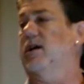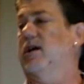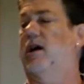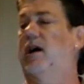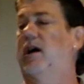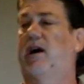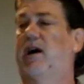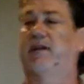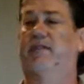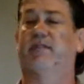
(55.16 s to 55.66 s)

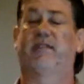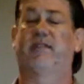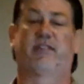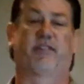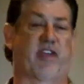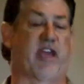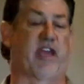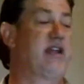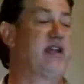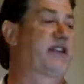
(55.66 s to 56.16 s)
uh,
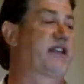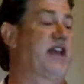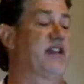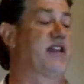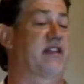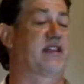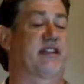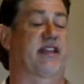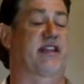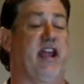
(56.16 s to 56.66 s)
things
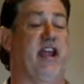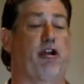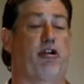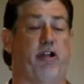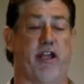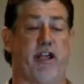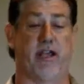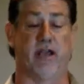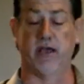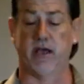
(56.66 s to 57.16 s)
get
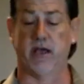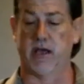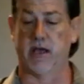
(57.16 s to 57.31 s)
scary.